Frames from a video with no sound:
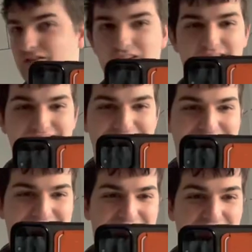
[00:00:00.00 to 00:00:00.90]
sorry,
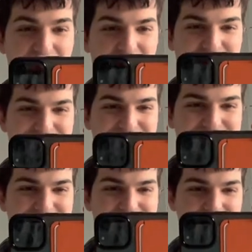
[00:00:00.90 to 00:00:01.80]
Olivia just
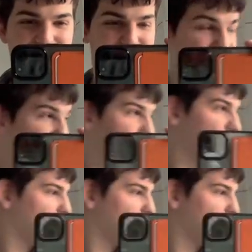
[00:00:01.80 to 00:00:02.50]
sneezed downstairs.